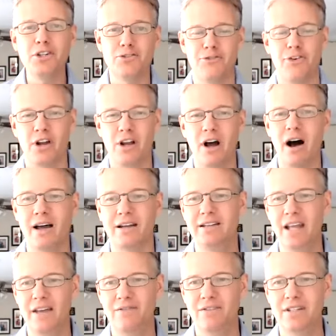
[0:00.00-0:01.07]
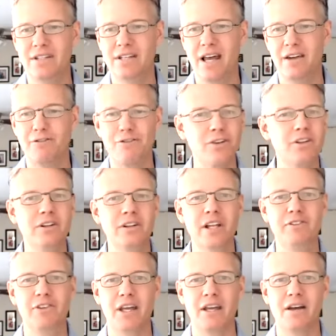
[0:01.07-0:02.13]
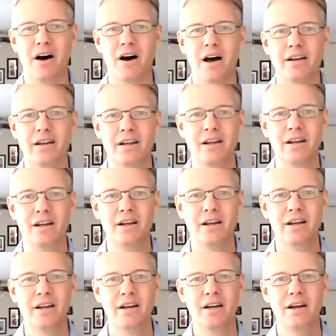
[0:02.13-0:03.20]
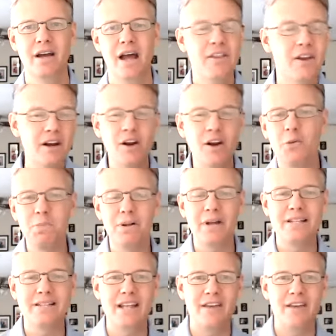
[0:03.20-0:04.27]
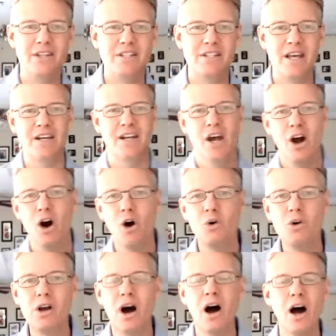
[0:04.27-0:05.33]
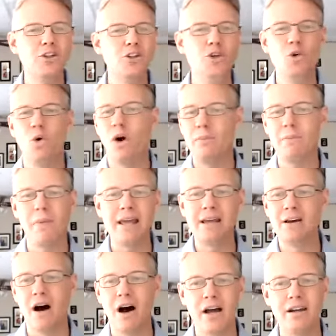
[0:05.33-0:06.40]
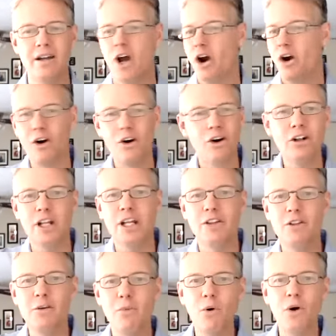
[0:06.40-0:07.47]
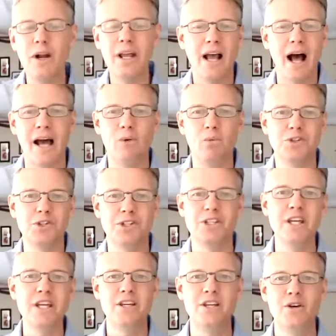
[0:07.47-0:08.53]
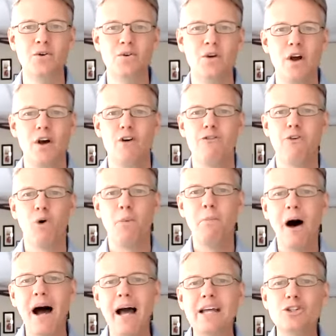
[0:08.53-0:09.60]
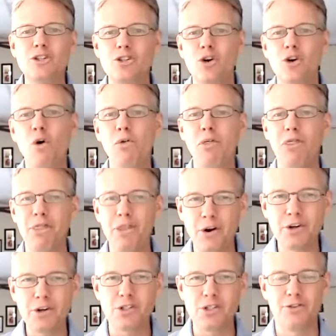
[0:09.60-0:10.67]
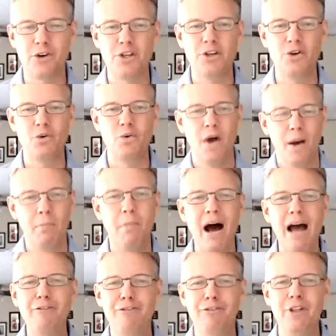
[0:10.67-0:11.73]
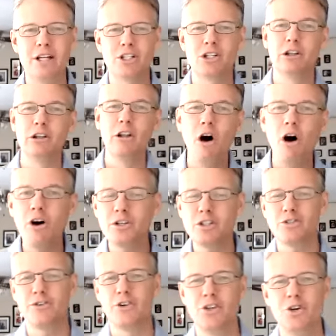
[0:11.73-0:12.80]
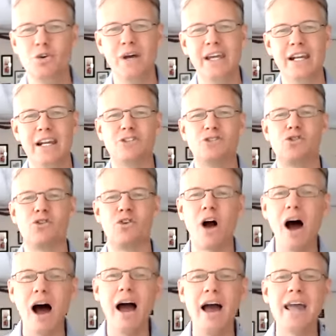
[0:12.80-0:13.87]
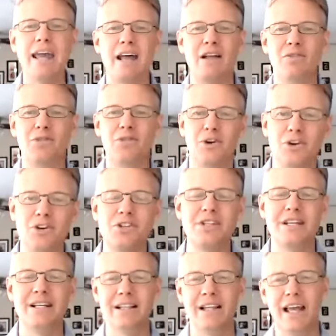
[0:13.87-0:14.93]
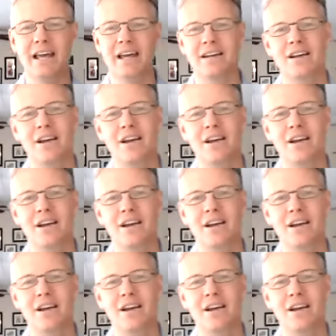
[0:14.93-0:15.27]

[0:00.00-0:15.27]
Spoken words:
for God," David said, "for the living God." And then another place David said, "O God, you are my God. Early in the morning I will seek you, for my soul thirsts for you. My flesh longs for you in a dry and thirsty land